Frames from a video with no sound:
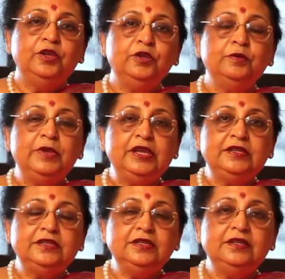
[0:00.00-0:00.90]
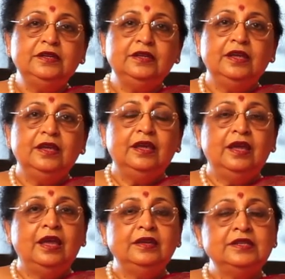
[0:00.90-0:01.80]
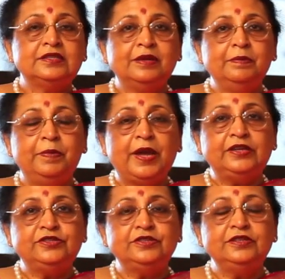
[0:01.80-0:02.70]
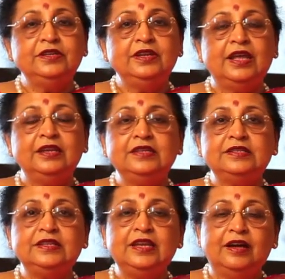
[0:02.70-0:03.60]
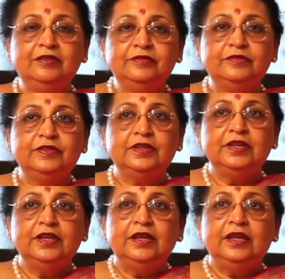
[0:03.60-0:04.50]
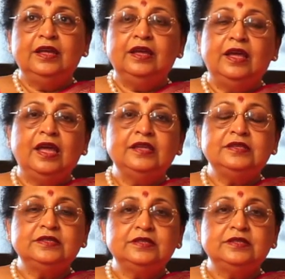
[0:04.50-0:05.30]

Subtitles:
humility and his compassion and his love has